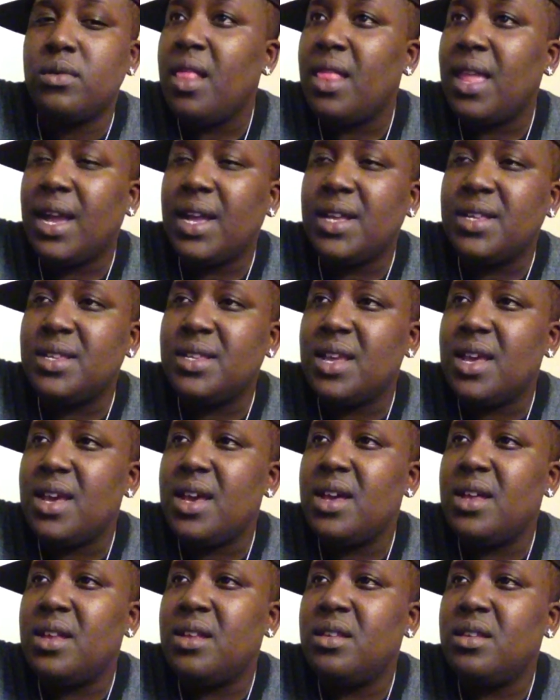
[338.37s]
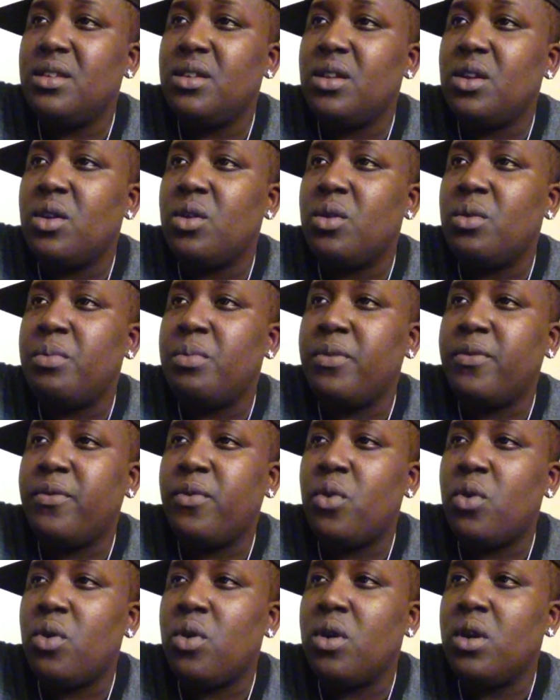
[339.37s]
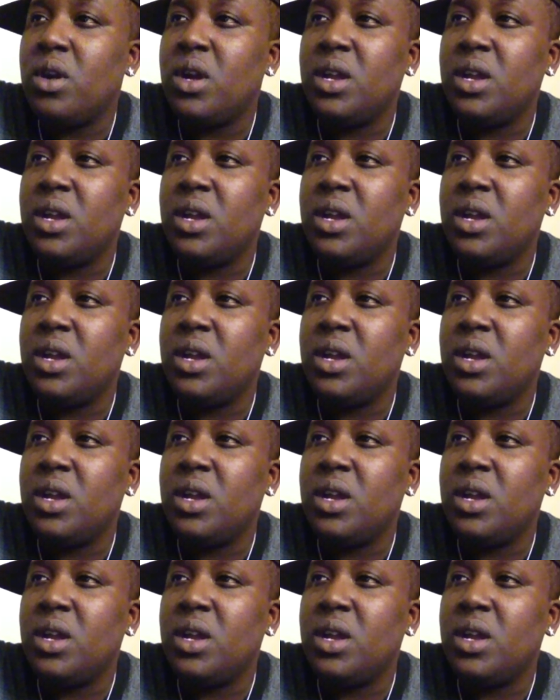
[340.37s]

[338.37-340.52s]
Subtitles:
Like I said, you know, before